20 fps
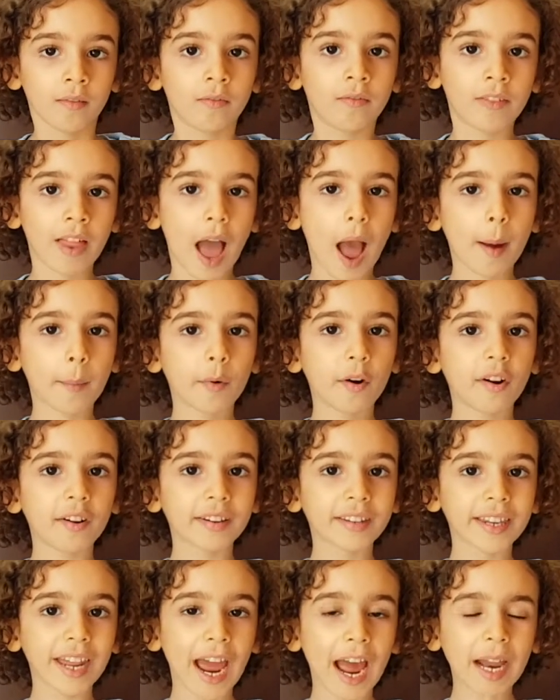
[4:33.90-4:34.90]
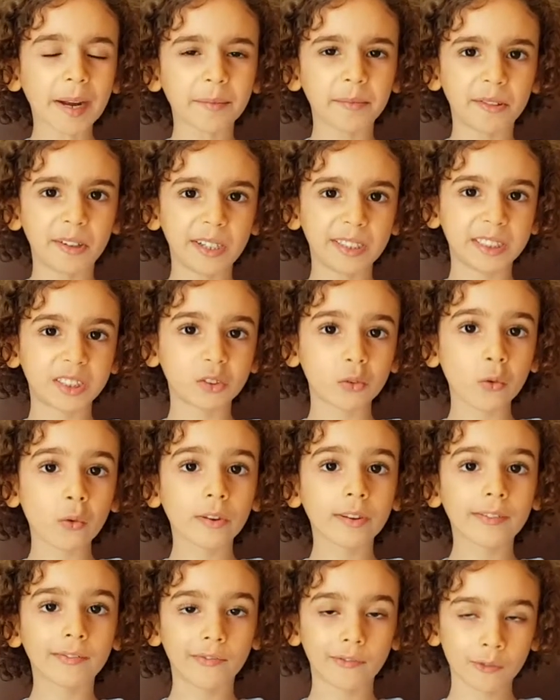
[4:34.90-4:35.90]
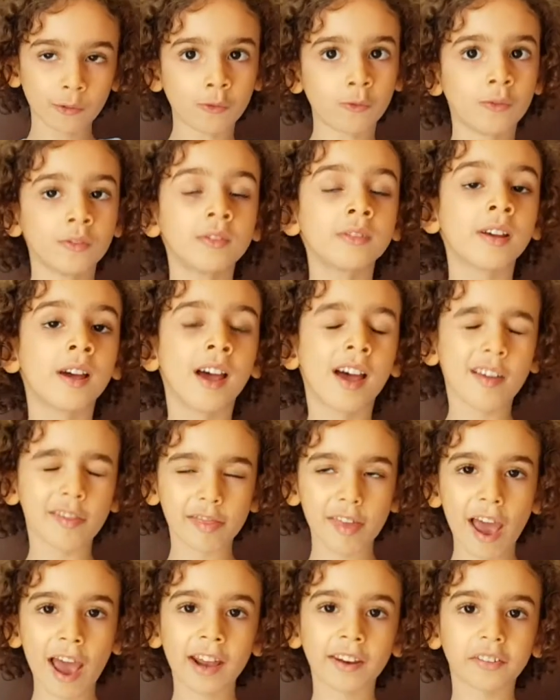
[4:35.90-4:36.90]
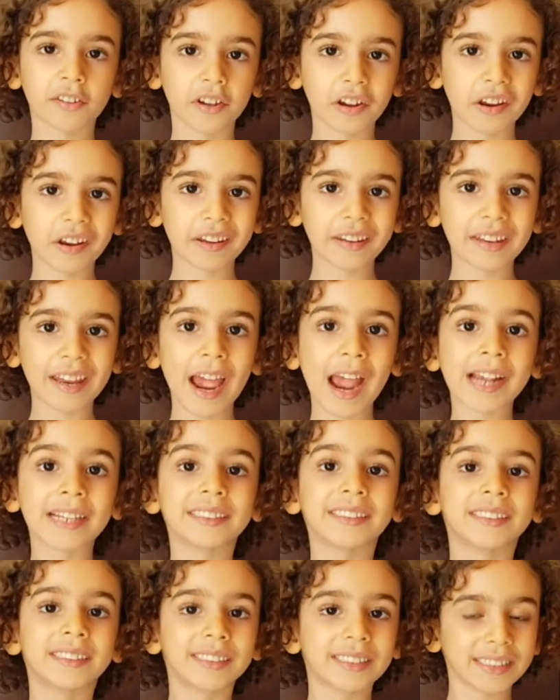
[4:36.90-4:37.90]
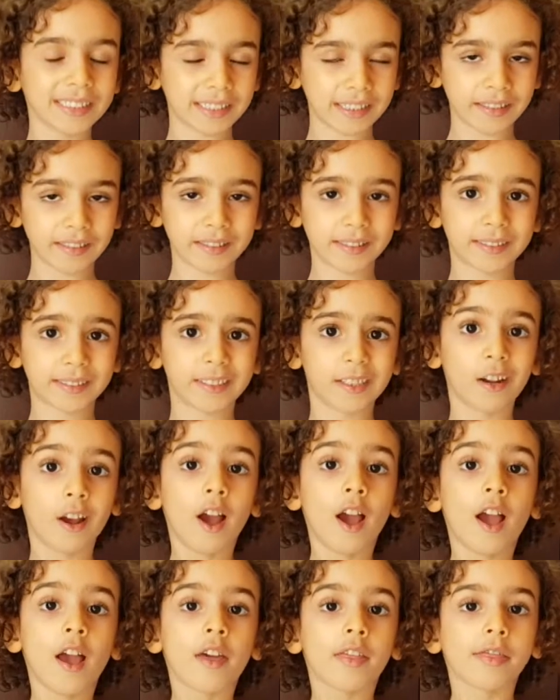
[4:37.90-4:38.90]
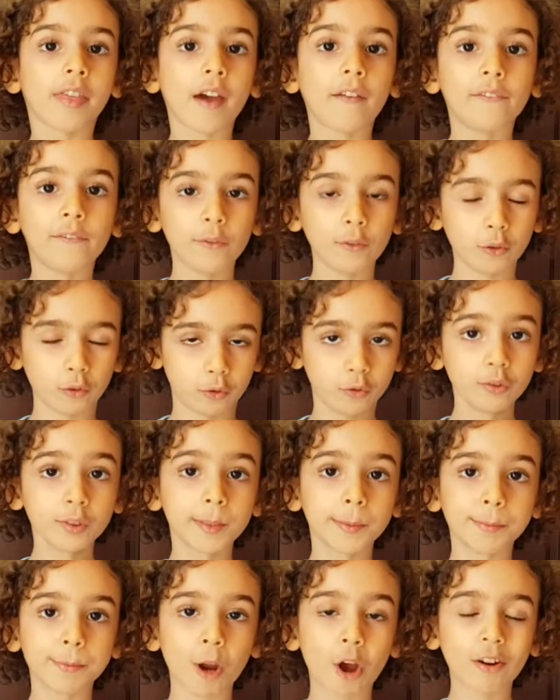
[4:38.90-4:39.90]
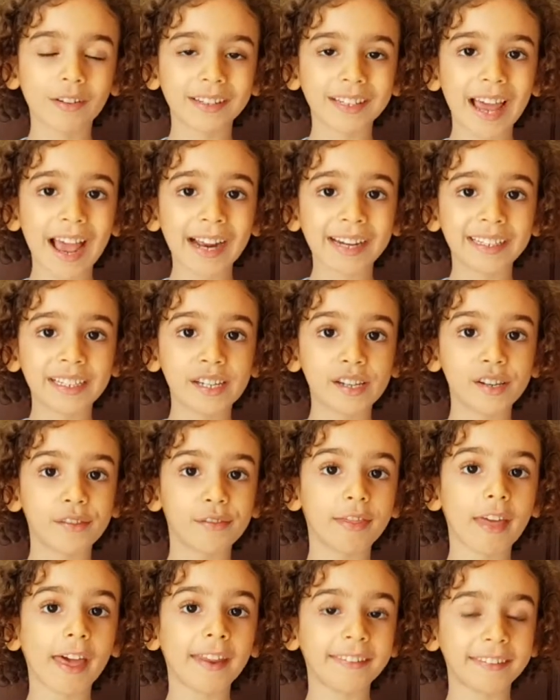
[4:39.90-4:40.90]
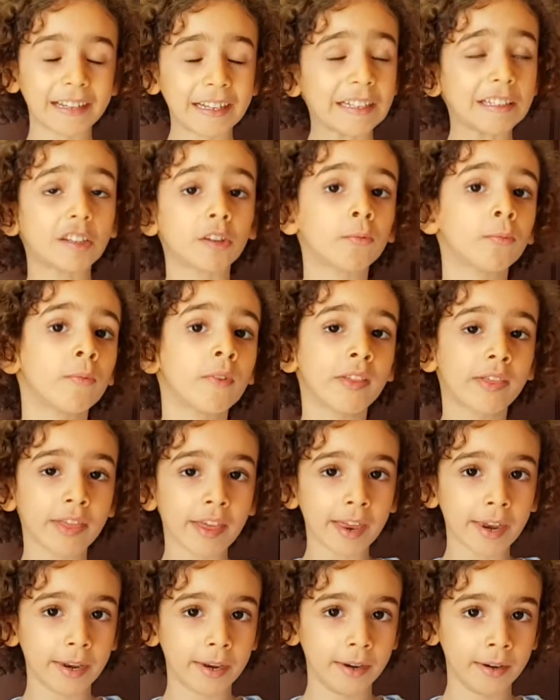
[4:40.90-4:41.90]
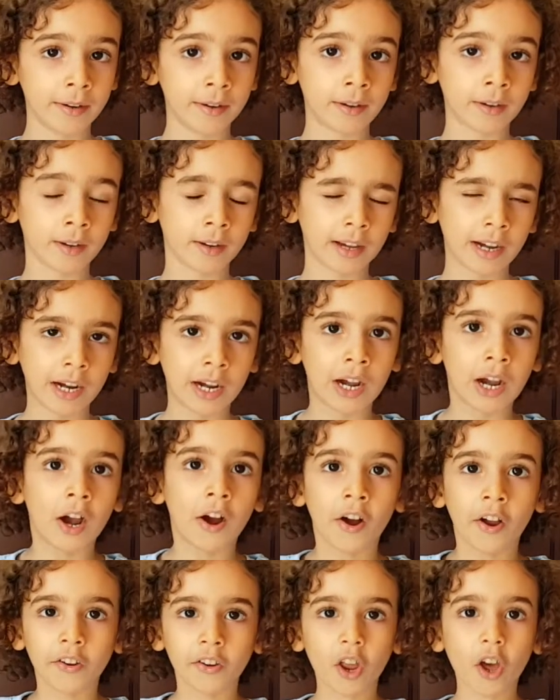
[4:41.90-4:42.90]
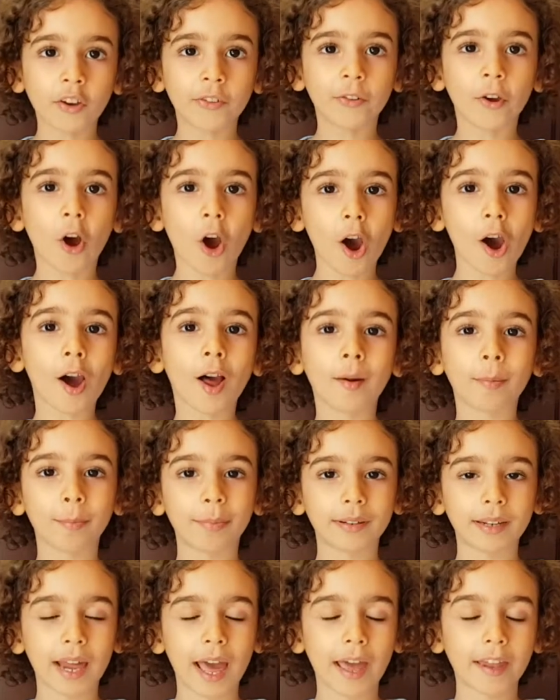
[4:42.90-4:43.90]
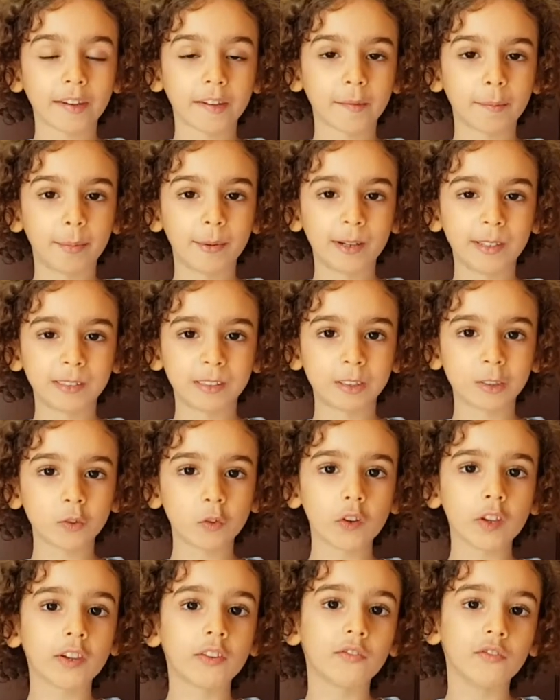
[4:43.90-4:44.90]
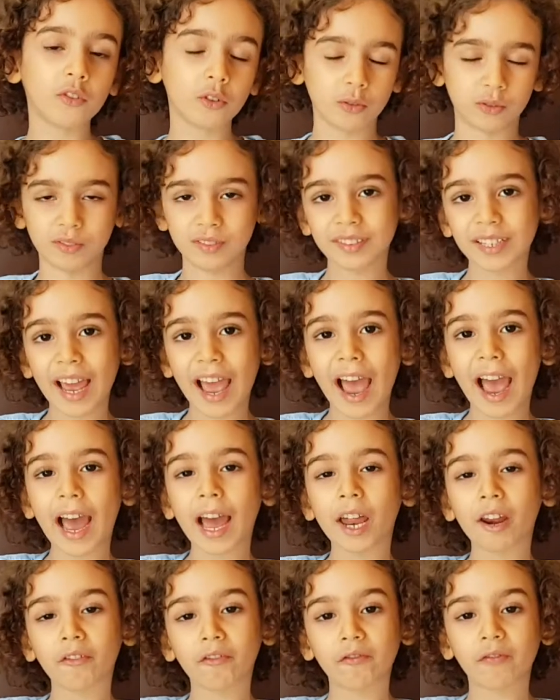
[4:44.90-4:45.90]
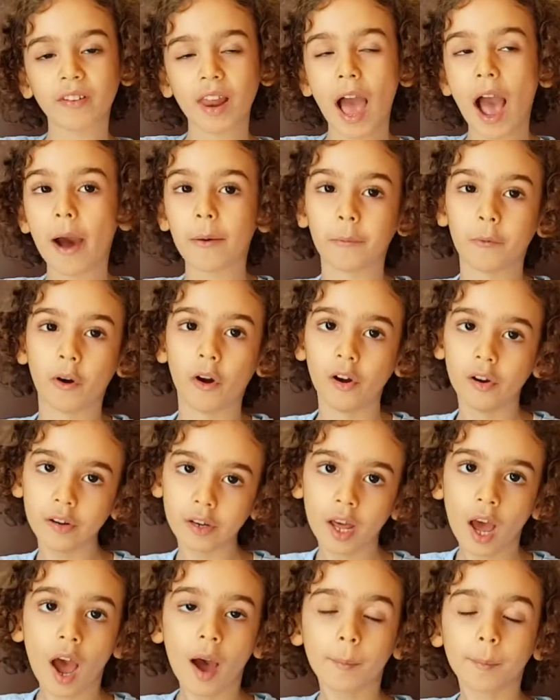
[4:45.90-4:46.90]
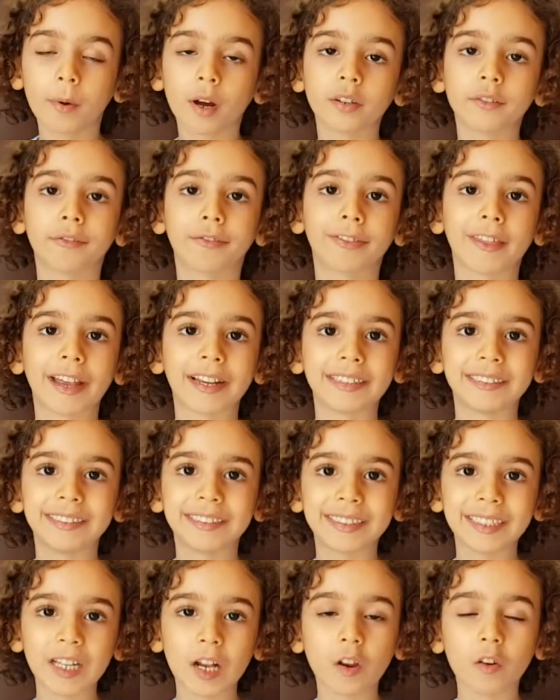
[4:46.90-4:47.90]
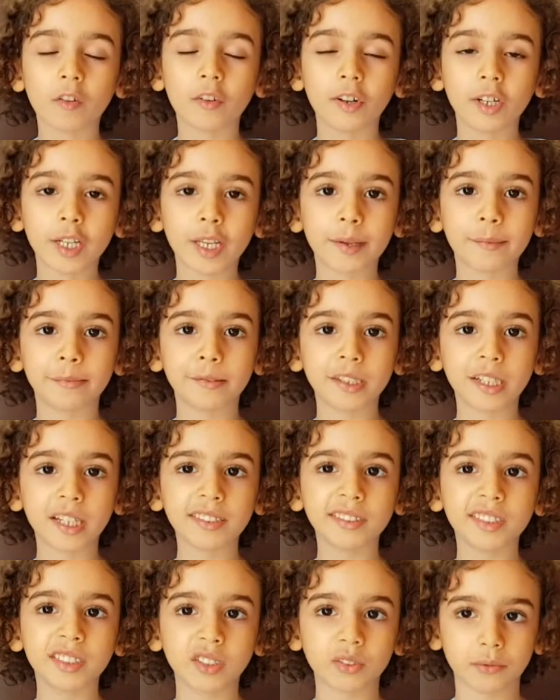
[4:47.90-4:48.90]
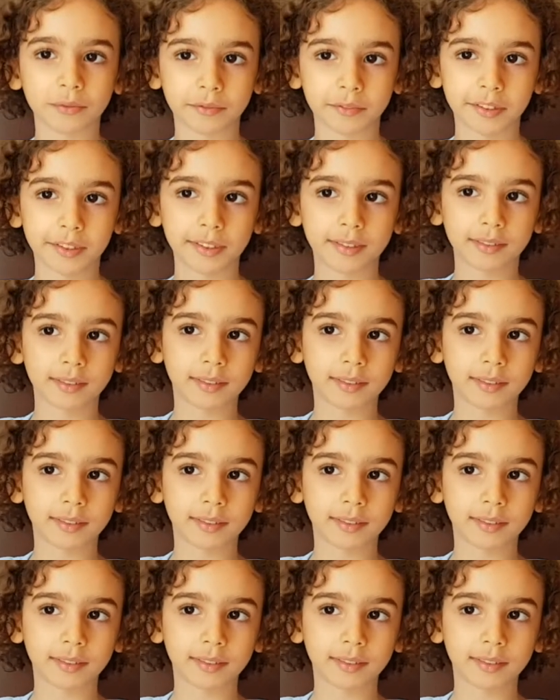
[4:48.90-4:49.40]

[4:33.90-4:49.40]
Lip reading: Flowers can produce fruit that contains seeds. The fruit protects the seeds within. Not all plants produce fruit and flowers, but they still reproduce.